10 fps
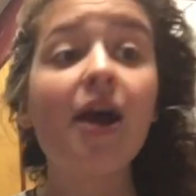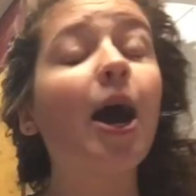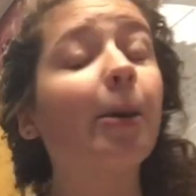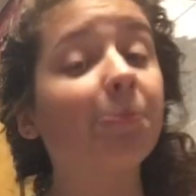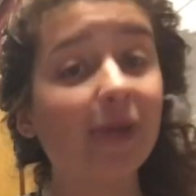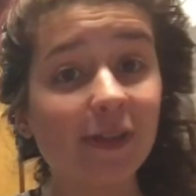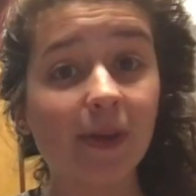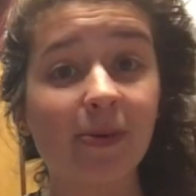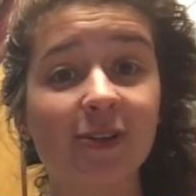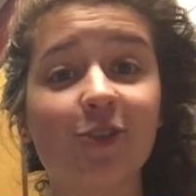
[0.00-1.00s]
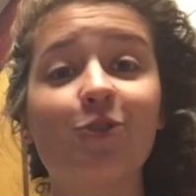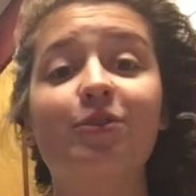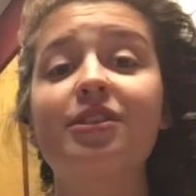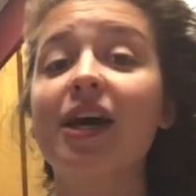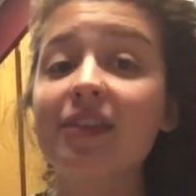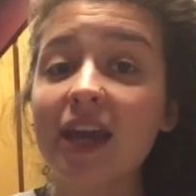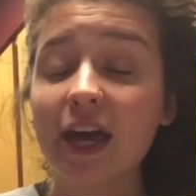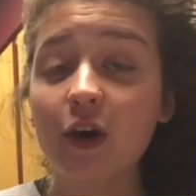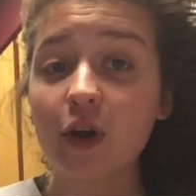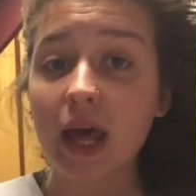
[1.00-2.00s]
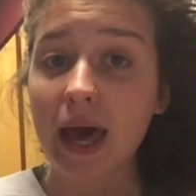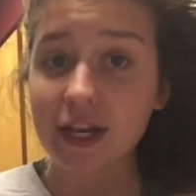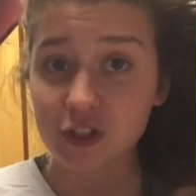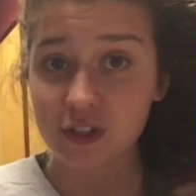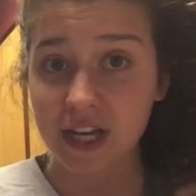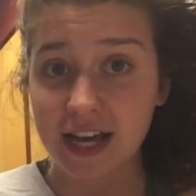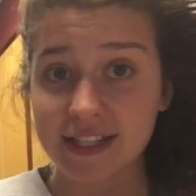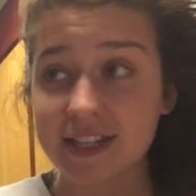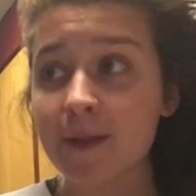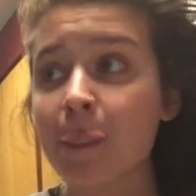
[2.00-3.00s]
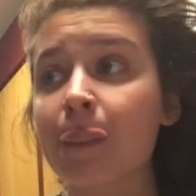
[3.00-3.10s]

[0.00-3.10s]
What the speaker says: And being the person who's done the at-home exercises,